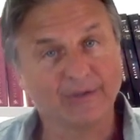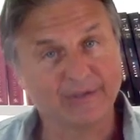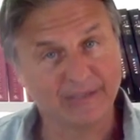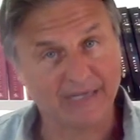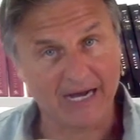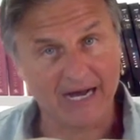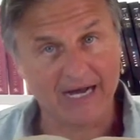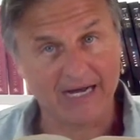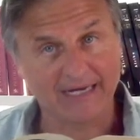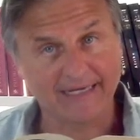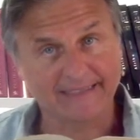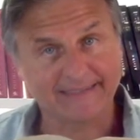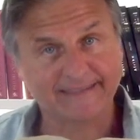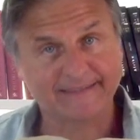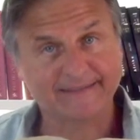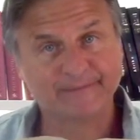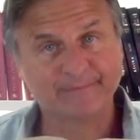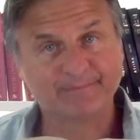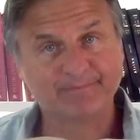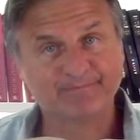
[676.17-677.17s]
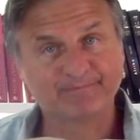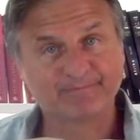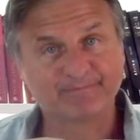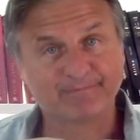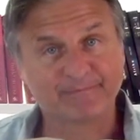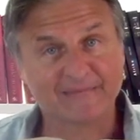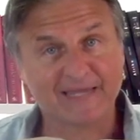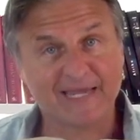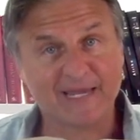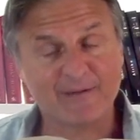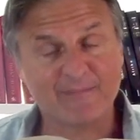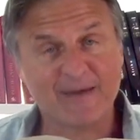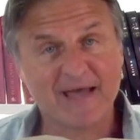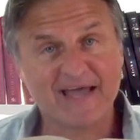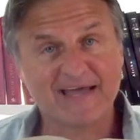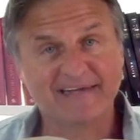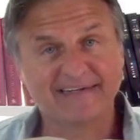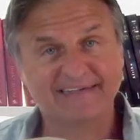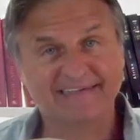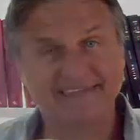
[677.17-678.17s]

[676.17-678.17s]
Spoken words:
God. Amen.